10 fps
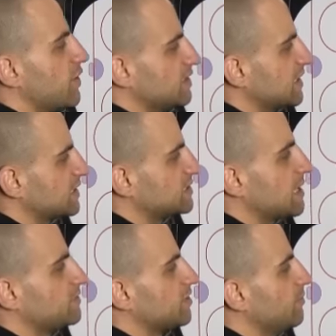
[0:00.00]
you want to take a
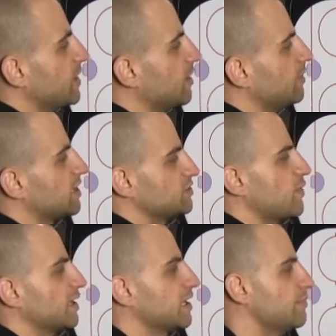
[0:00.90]
step to the middle because you
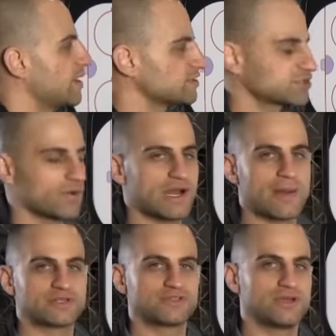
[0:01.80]
want to get a better scoring
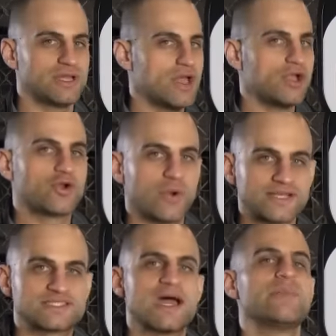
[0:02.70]
opportunity. Quick
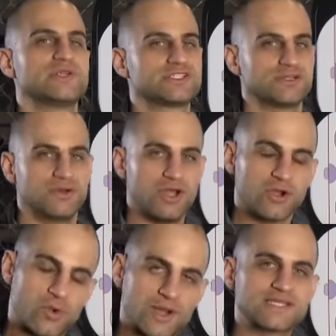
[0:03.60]
step and shoot,
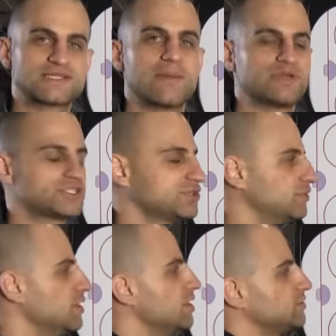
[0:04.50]
quick step and
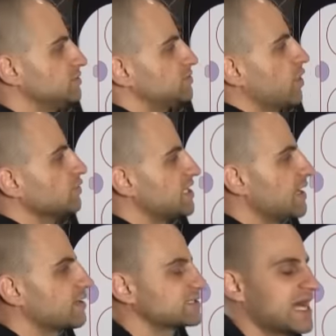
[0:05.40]
shoot. Don't
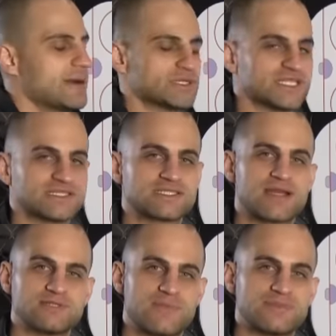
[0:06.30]
take your time with this. This
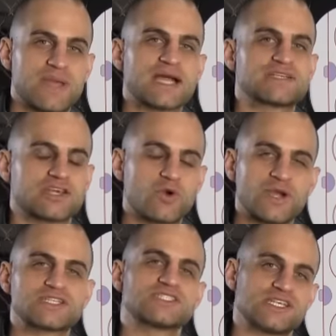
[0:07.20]
comes back to the
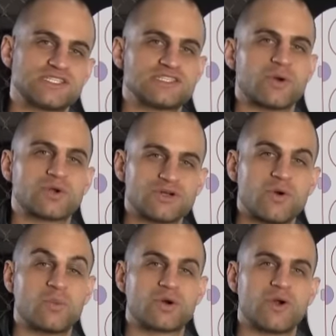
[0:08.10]
quick decisions that we're,
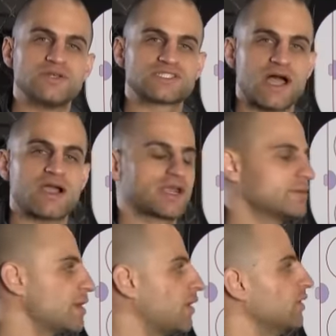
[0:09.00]
we're always talking
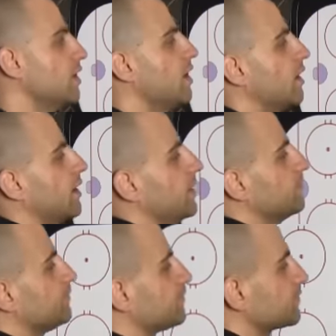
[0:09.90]
about, all right?
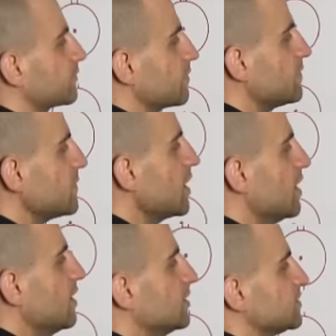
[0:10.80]

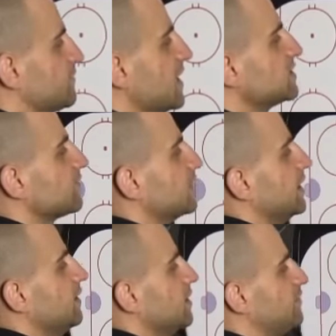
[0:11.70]

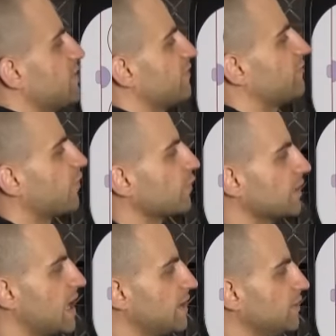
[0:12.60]
Defensively, if you have a
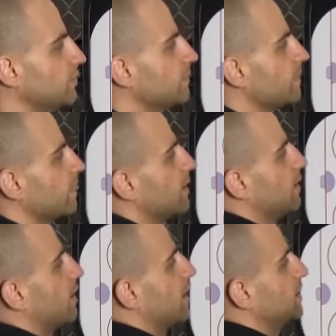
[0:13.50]
forward on you,
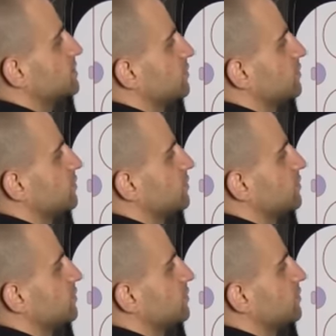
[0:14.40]
all right,